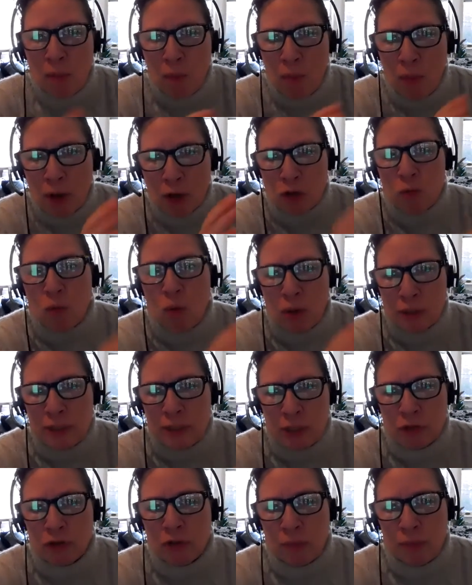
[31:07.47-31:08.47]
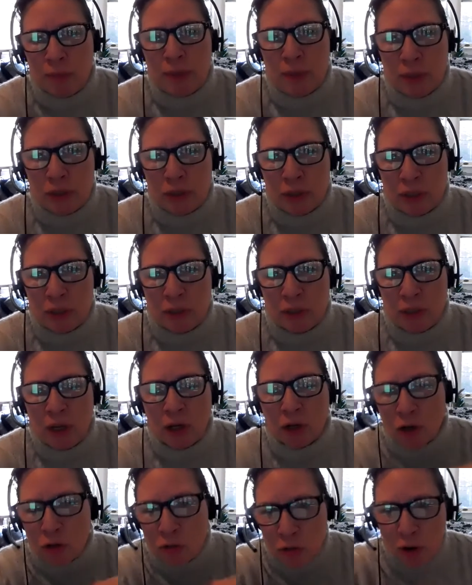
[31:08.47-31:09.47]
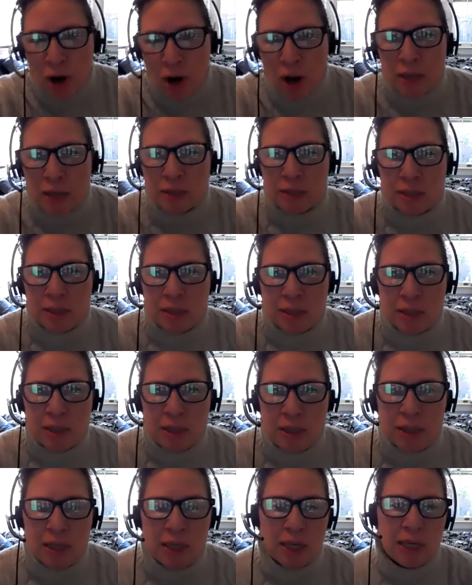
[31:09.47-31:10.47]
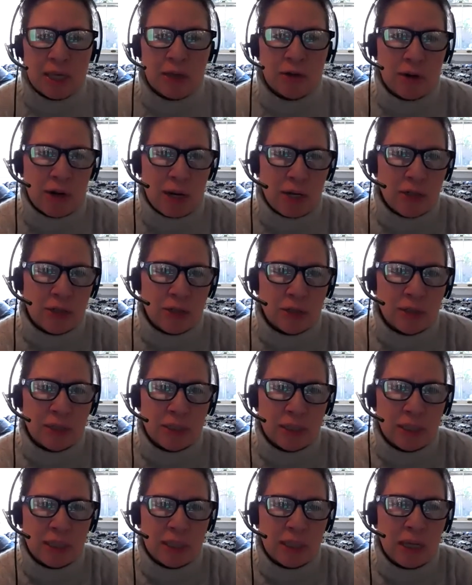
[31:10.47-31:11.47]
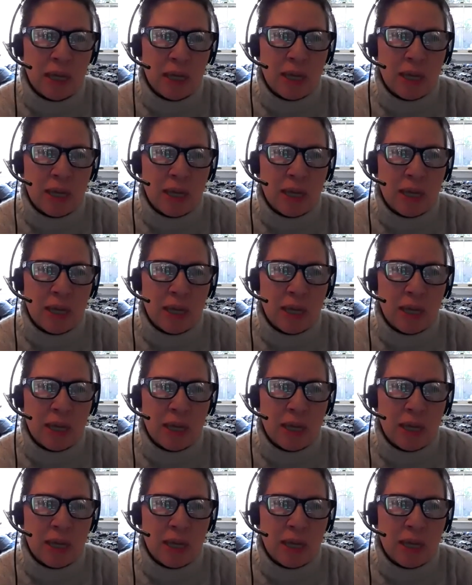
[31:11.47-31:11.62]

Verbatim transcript: a much more central position across the interagency.